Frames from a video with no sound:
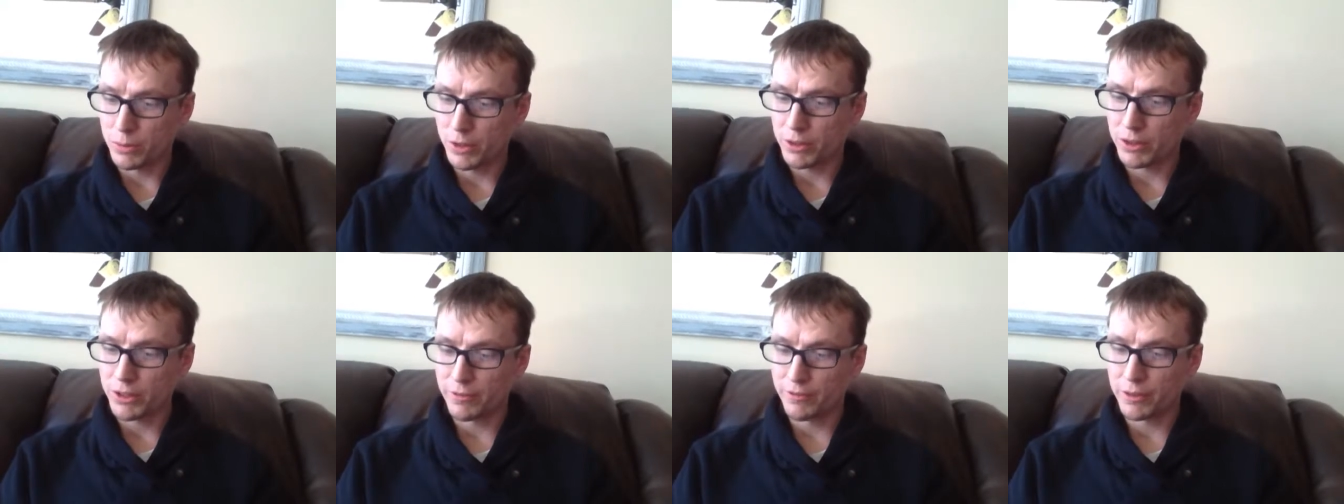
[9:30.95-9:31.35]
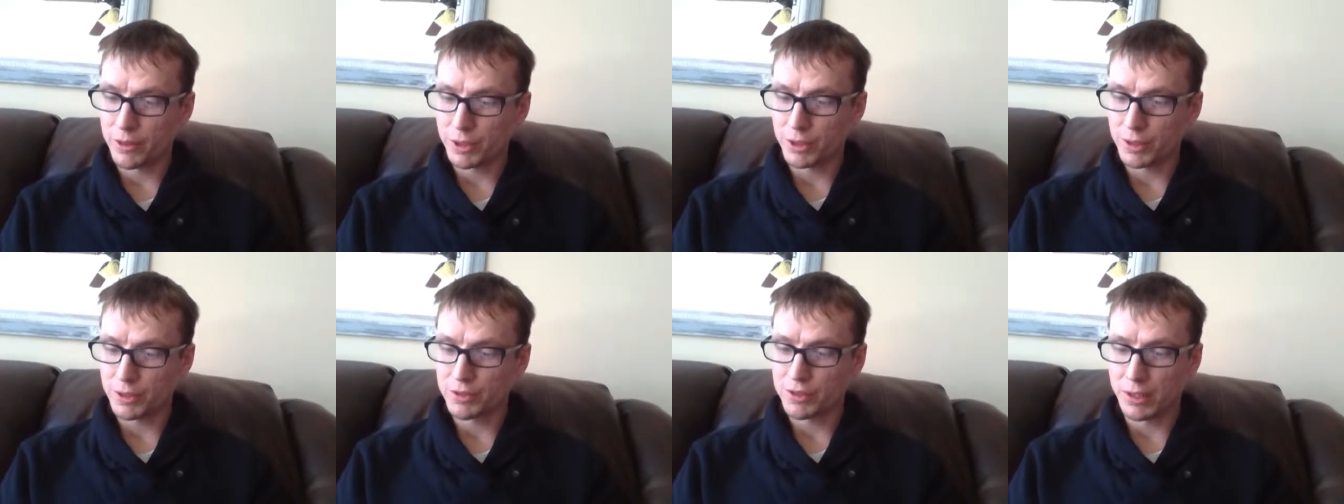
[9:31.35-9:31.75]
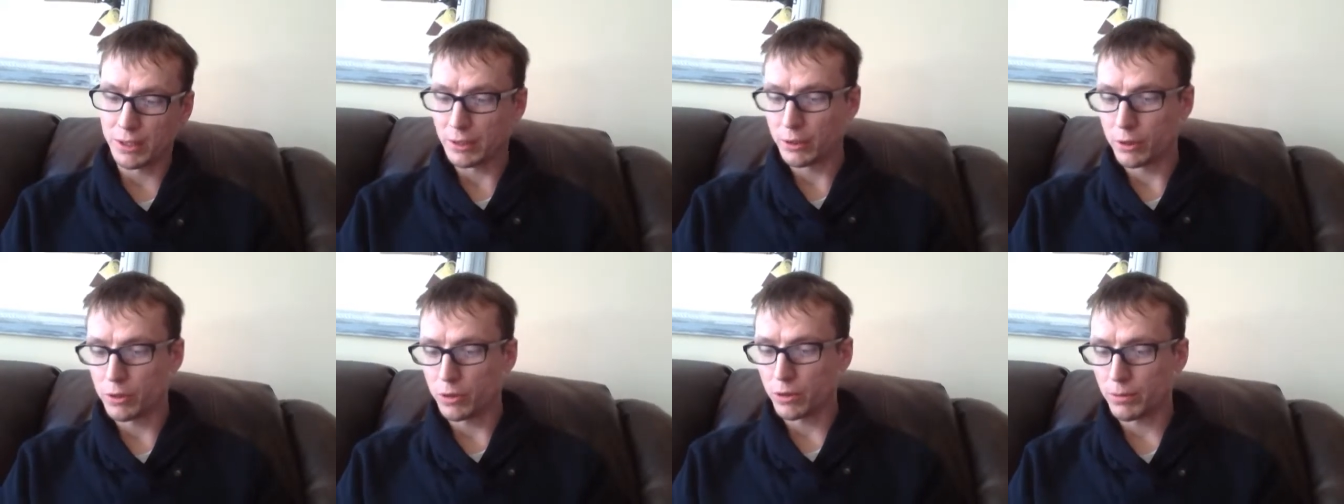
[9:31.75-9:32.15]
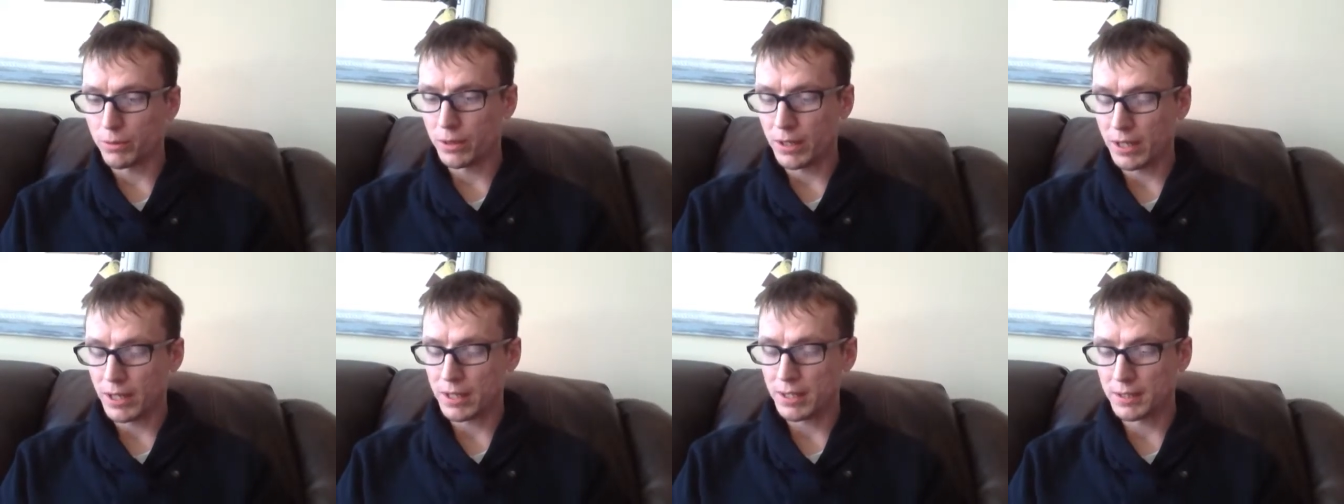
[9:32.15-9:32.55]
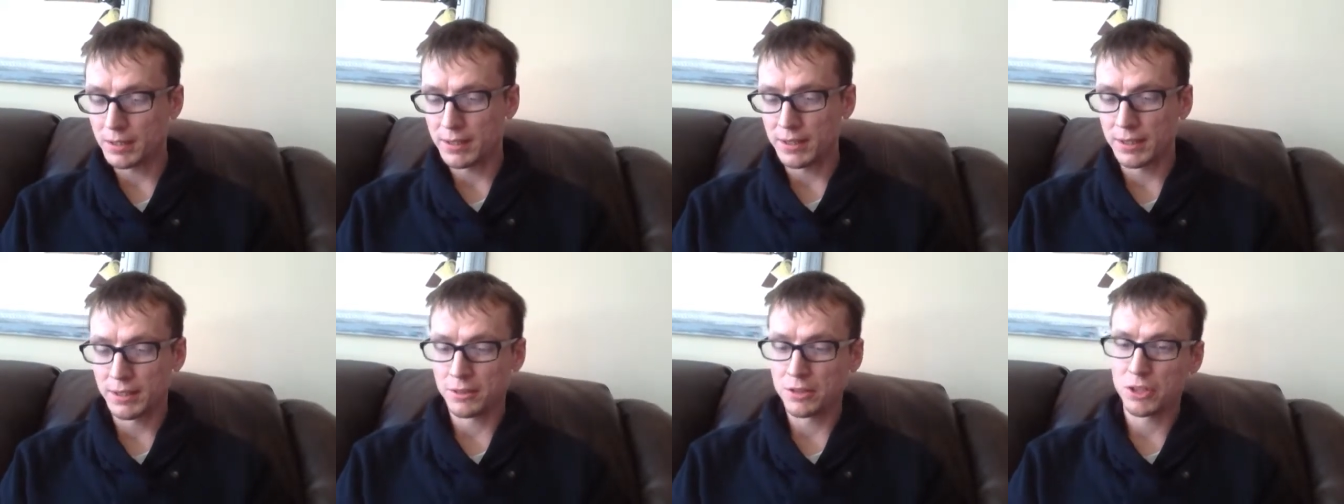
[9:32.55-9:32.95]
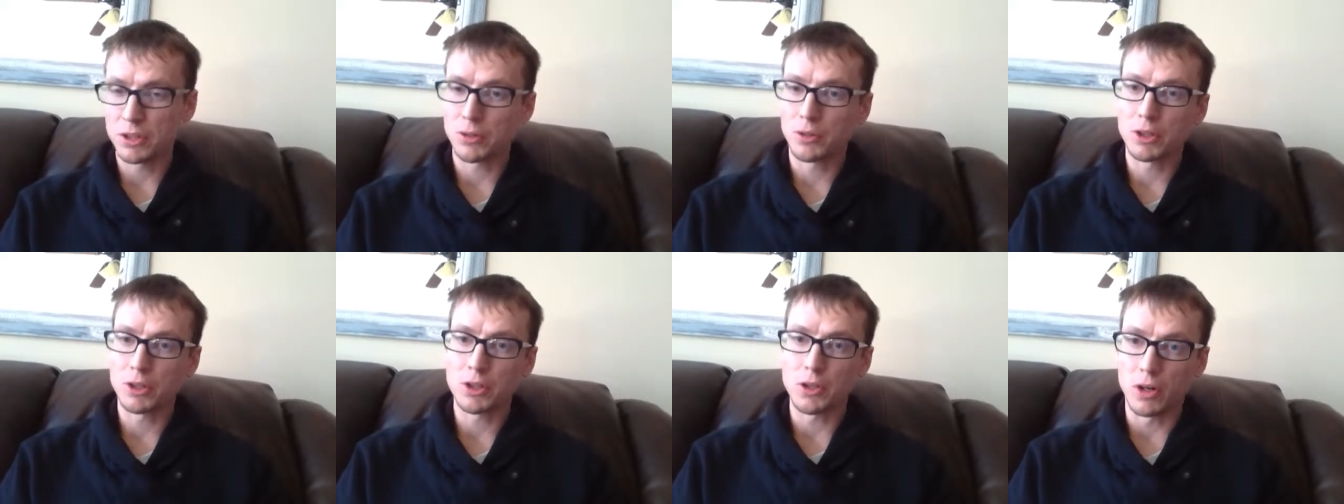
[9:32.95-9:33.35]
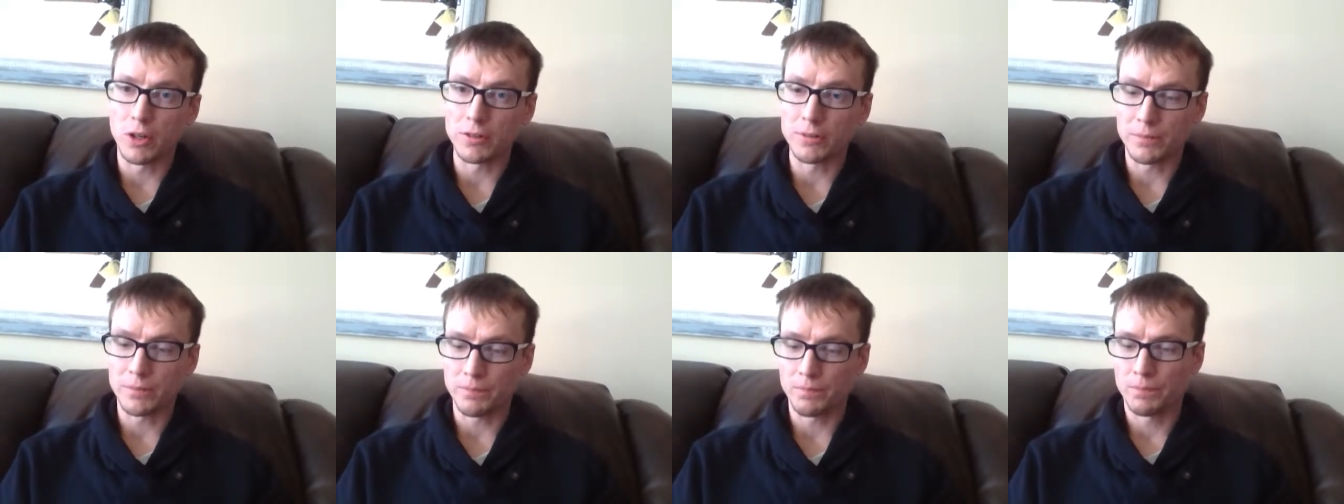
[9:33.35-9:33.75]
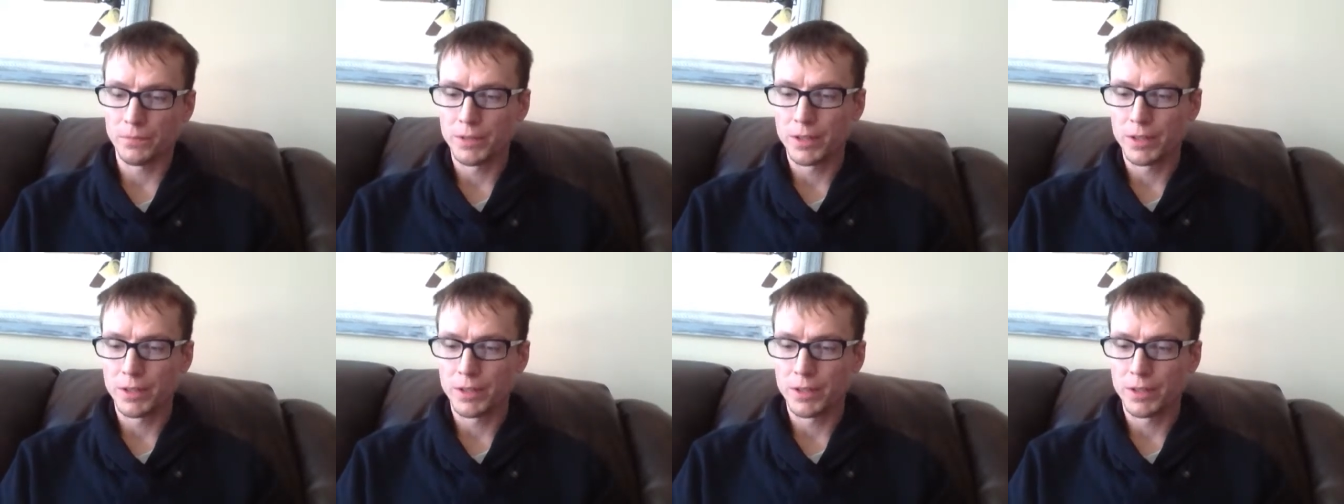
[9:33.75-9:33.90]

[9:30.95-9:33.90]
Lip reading: with the fungus and incorporate it into the garden.